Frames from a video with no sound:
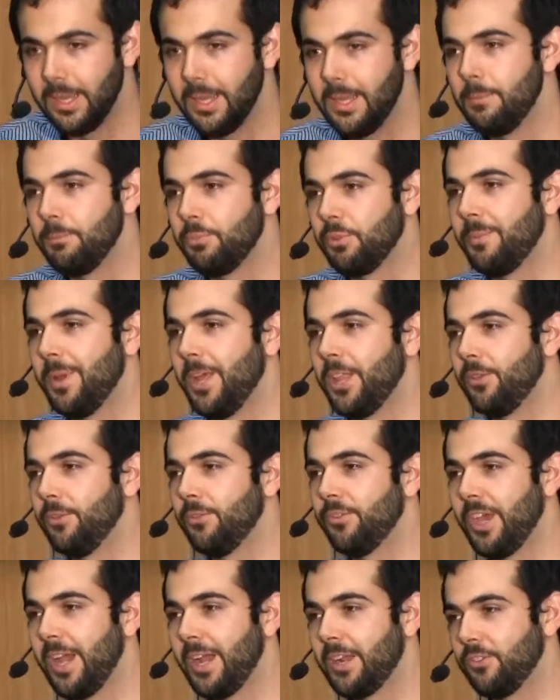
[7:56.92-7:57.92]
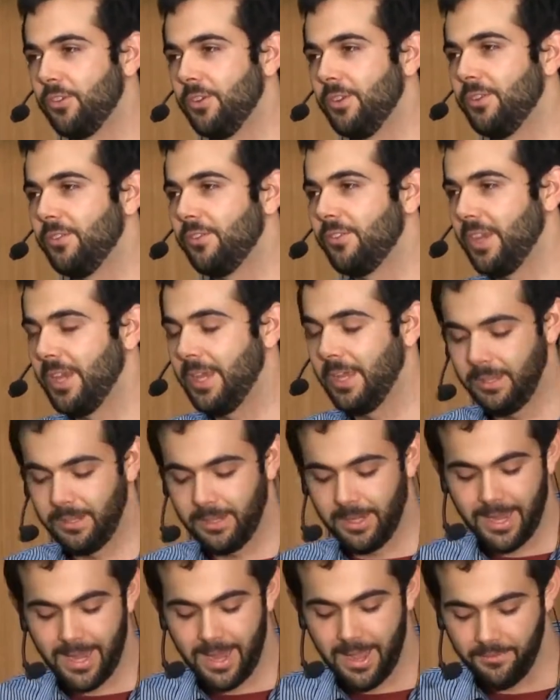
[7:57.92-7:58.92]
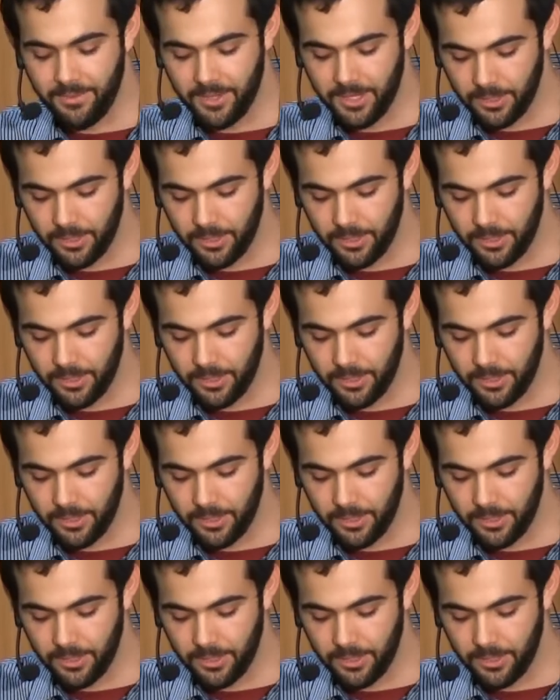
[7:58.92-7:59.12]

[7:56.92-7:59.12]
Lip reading: implement those actions. And I have